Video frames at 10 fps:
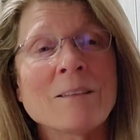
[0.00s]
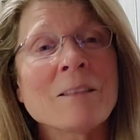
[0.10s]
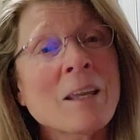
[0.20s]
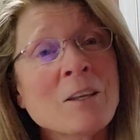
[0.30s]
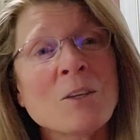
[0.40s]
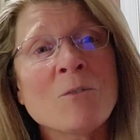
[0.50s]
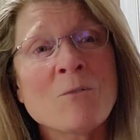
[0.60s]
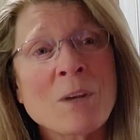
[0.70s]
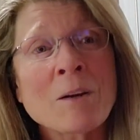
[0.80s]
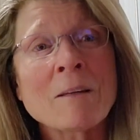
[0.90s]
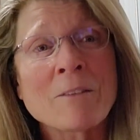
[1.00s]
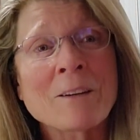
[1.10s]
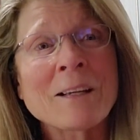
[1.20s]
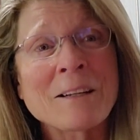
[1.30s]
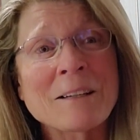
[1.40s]
Thank you very,
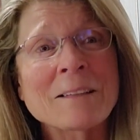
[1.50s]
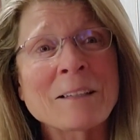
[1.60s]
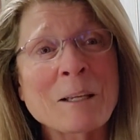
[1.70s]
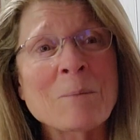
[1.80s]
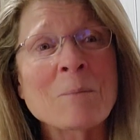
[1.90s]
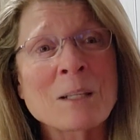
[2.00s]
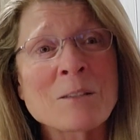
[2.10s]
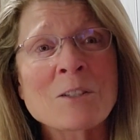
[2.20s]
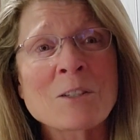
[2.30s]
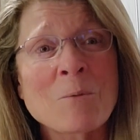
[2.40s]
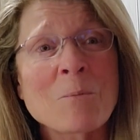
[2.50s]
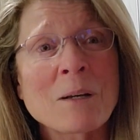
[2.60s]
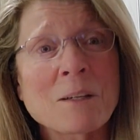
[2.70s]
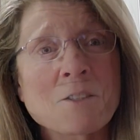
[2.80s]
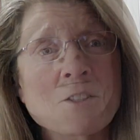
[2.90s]
very kindly. It means so
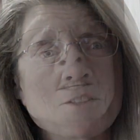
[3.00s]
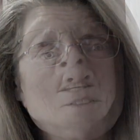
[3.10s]
much.